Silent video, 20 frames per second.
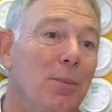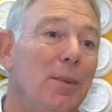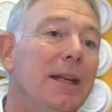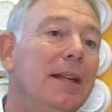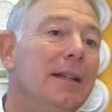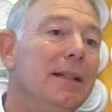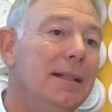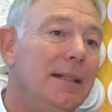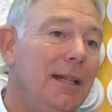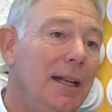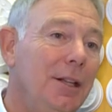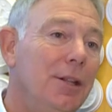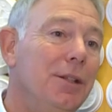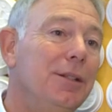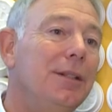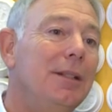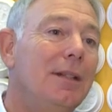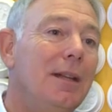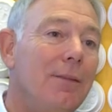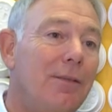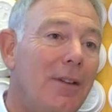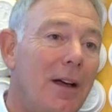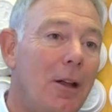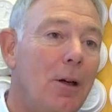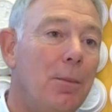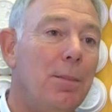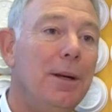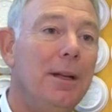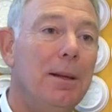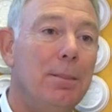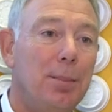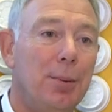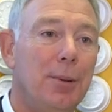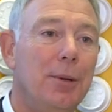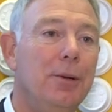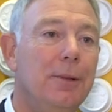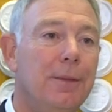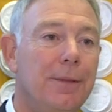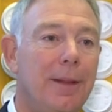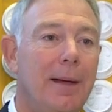we continue to develop and
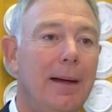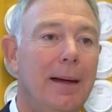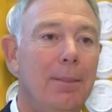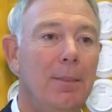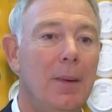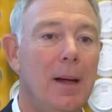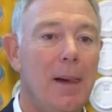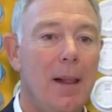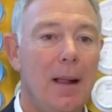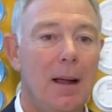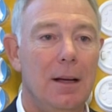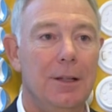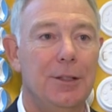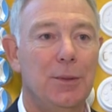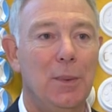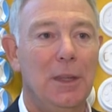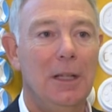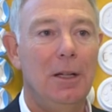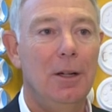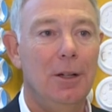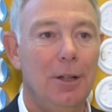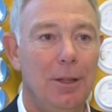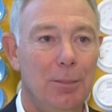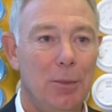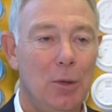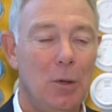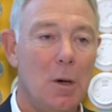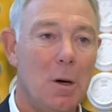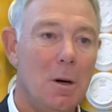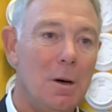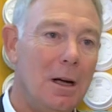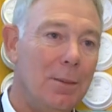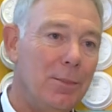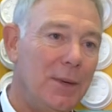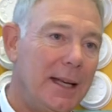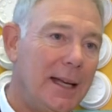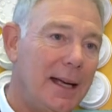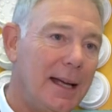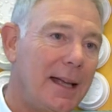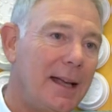improve them as we learn more and
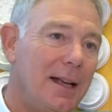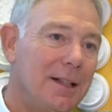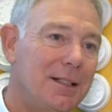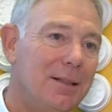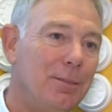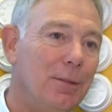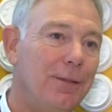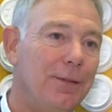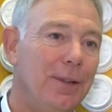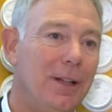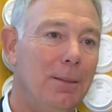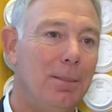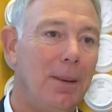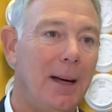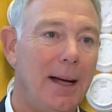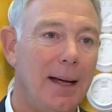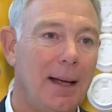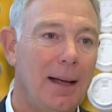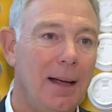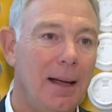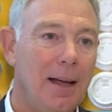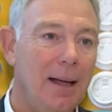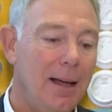we get customer feedback